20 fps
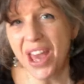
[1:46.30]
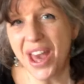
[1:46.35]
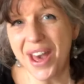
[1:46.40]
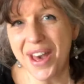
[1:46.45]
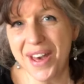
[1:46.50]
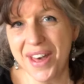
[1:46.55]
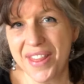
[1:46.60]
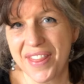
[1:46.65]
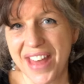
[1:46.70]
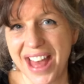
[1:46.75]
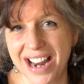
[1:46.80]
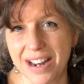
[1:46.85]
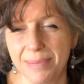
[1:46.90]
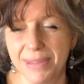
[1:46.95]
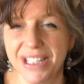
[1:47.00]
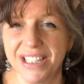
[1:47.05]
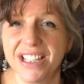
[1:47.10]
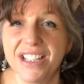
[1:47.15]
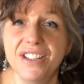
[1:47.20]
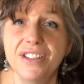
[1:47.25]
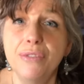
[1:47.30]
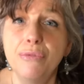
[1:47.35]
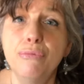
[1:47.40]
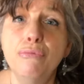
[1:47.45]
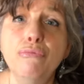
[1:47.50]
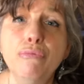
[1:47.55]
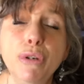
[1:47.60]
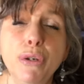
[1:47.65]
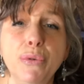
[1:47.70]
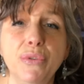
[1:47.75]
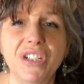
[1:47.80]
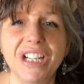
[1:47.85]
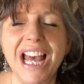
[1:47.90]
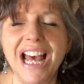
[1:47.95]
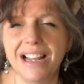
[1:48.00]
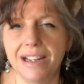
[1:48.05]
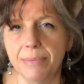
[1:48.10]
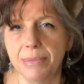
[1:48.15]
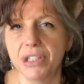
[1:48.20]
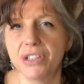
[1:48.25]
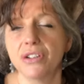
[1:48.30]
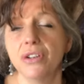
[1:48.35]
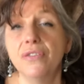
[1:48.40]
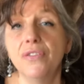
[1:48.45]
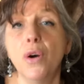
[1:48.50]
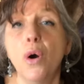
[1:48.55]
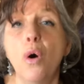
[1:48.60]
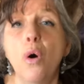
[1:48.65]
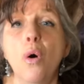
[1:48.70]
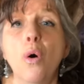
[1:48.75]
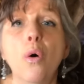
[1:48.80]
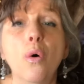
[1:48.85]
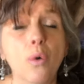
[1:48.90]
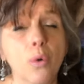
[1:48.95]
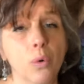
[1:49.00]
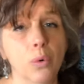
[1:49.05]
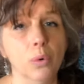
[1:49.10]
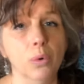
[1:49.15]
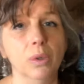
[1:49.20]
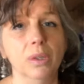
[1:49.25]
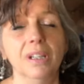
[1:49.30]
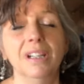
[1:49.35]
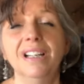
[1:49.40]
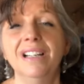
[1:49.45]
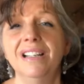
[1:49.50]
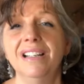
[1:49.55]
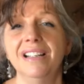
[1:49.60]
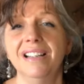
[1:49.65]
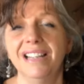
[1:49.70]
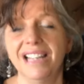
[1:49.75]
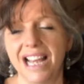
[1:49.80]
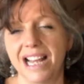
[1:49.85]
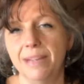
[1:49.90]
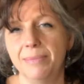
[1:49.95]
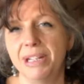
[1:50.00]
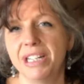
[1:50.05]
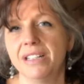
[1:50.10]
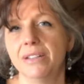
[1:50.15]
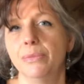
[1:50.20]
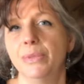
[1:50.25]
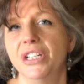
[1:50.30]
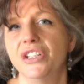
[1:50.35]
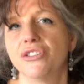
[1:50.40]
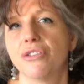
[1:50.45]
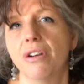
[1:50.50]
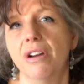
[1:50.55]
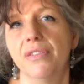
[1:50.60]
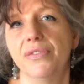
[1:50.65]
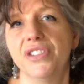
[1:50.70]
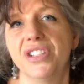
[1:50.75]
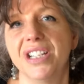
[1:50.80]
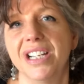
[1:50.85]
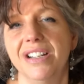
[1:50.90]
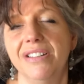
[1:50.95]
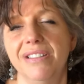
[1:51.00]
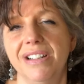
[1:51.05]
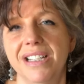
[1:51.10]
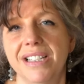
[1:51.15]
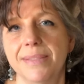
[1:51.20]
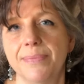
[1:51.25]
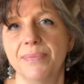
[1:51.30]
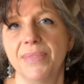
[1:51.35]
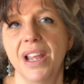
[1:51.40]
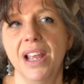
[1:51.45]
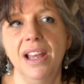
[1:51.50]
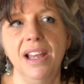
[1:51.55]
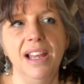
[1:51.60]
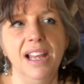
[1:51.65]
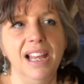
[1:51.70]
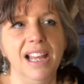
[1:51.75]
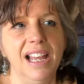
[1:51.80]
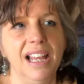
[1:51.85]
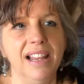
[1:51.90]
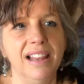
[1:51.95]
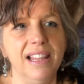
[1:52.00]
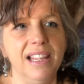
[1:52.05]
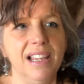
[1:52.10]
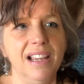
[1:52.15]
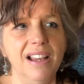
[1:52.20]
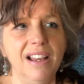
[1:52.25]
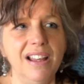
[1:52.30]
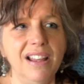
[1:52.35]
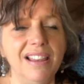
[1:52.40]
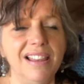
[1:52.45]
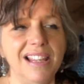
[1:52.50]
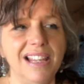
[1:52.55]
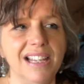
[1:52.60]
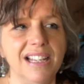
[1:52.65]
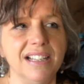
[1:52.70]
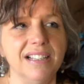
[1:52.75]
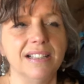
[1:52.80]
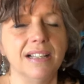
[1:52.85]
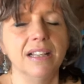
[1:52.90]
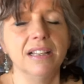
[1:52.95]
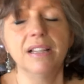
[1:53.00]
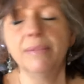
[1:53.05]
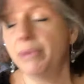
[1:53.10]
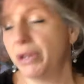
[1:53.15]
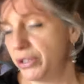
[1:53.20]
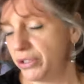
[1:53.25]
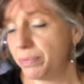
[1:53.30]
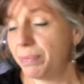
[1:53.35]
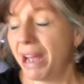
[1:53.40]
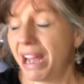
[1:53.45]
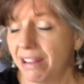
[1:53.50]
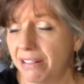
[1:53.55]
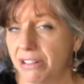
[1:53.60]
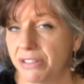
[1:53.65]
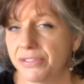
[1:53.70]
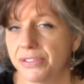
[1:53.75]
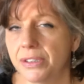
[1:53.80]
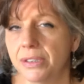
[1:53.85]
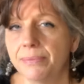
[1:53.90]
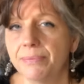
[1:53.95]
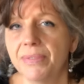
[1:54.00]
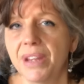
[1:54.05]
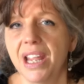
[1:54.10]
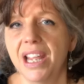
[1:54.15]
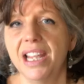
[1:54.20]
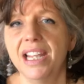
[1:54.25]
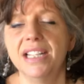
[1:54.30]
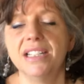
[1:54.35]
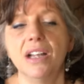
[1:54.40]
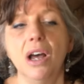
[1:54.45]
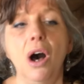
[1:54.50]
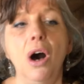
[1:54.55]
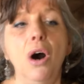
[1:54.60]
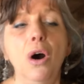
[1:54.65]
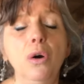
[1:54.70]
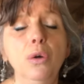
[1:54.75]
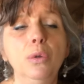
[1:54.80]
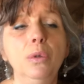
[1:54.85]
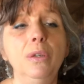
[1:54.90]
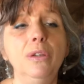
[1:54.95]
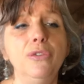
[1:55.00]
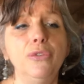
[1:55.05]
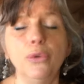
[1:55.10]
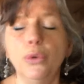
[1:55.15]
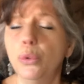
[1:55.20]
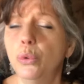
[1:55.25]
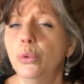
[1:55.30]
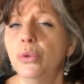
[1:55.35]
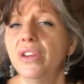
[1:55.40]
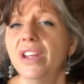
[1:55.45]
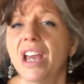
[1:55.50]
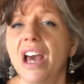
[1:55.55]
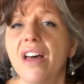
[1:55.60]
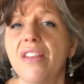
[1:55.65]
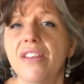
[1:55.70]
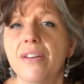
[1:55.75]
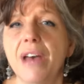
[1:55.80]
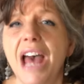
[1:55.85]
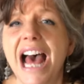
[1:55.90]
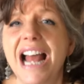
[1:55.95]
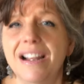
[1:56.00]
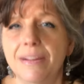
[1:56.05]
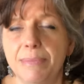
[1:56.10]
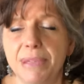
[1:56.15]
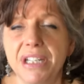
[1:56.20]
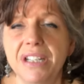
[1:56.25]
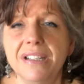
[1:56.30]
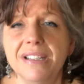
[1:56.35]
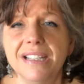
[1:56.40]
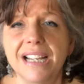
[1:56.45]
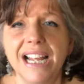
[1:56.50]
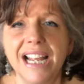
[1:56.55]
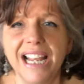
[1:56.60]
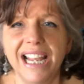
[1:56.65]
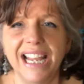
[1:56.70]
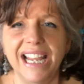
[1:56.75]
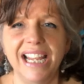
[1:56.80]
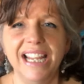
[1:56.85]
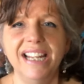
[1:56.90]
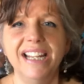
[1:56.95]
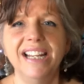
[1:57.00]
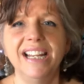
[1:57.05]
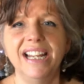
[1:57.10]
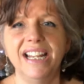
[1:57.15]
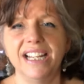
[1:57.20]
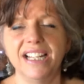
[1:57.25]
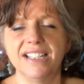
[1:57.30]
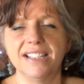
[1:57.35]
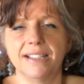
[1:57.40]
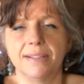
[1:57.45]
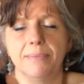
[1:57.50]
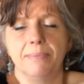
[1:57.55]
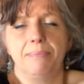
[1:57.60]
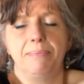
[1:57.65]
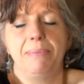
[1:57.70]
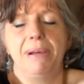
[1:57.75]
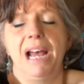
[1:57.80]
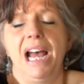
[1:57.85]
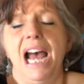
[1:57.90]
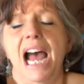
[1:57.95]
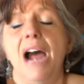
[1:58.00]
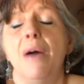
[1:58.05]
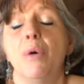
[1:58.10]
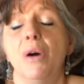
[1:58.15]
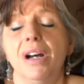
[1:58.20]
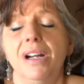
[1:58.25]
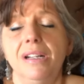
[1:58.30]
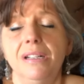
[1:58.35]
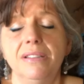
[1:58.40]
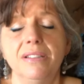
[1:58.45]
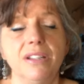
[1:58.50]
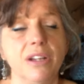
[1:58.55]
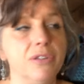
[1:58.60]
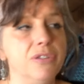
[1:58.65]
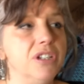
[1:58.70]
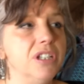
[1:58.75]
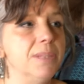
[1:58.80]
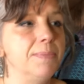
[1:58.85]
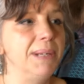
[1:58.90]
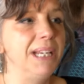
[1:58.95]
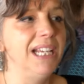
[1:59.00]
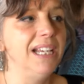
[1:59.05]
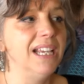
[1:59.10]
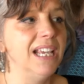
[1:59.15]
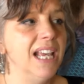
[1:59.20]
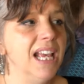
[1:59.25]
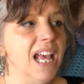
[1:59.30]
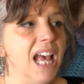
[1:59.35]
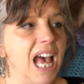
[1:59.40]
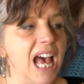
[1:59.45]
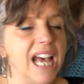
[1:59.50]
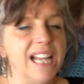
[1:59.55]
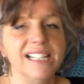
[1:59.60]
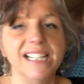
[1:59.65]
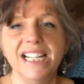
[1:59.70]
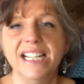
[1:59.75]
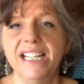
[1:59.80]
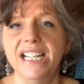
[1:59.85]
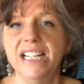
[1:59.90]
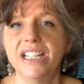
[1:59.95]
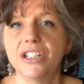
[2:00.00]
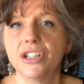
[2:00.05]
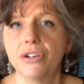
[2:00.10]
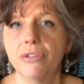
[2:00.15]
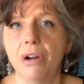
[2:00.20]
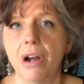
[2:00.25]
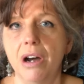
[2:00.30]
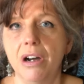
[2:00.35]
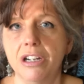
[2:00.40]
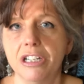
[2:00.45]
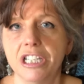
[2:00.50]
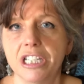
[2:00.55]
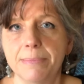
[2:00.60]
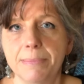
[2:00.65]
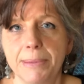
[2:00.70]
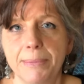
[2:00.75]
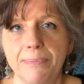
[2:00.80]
earth element is the root element of all the elemental witchcraft series. The earth is the most powerful. It holds all the other elements in its power, so to speak, and in its grasp.